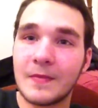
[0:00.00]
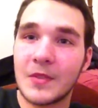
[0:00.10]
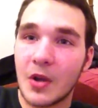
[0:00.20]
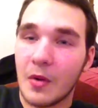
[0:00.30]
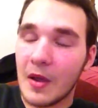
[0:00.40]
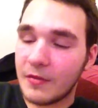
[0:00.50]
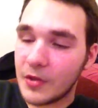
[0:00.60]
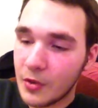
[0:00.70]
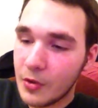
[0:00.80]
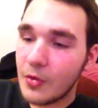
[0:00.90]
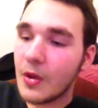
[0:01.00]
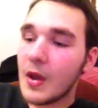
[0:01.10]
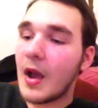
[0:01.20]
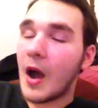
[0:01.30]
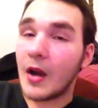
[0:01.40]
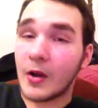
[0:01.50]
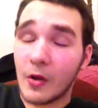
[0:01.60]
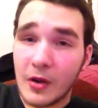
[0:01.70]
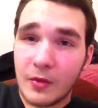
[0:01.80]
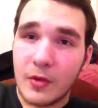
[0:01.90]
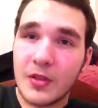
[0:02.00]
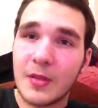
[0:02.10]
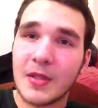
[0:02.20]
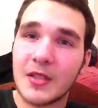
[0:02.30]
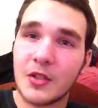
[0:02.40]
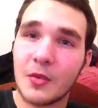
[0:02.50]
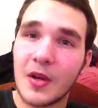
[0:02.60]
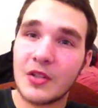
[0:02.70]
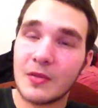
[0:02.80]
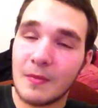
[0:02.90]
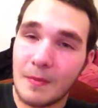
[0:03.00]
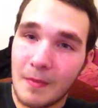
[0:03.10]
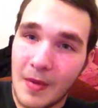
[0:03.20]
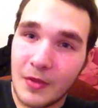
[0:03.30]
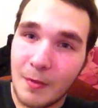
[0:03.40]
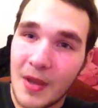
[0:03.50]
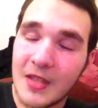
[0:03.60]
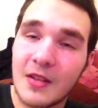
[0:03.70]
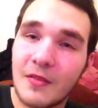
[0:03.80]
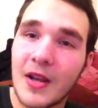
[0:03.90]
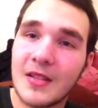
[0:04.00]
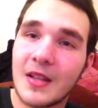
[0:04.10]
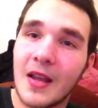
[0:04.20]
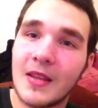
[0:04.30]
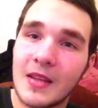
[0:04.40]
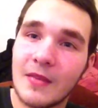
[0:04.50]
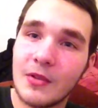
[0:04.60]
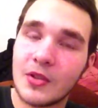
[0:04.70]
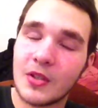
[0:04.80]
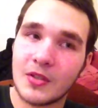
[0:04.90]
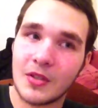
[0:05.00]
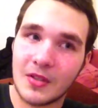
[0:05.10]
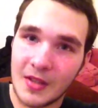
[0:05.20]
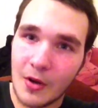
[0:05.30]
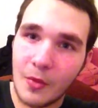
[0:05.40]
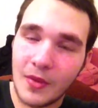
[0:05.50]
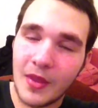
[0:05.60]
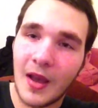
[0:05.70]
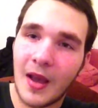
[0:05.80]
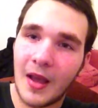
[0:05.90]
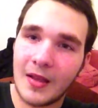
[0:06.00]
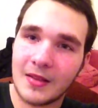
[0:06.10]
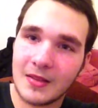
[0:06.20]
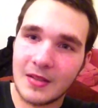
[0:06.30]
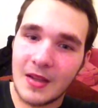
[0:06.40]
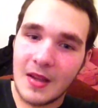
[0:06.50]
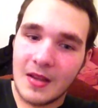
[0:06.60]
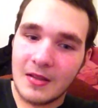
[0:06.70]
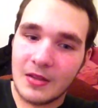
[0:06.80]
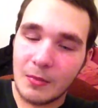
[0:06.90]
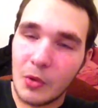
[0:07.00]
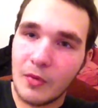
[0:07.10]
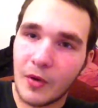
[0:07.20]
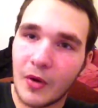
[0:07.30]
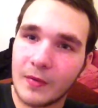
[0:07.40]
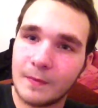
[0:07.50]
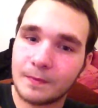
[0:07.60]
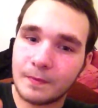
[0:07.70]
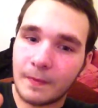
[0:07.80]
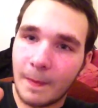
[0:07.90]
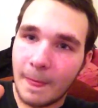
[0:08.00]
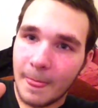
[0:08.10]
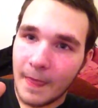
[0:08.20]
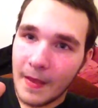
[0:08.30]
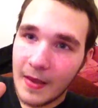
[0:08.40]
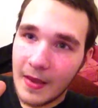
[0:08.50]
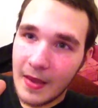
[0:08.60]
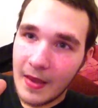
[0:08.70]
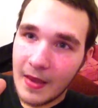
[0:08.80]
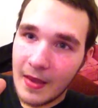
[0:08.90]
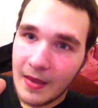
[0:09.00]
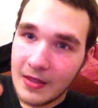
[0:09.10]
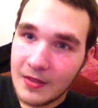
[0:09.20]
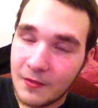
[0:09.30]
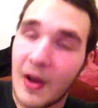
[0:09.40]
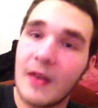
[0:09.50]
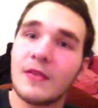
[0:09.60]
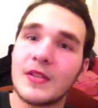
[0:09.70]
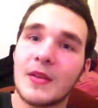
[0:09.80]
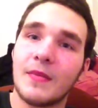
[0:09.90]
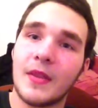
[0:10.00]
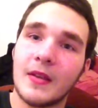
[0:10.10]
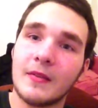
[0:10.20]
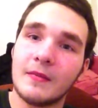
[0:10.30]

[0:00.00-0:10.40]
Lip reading: So if you are going through a similar situation, the best advice that I can give you to deal with that and to move on is fight for something.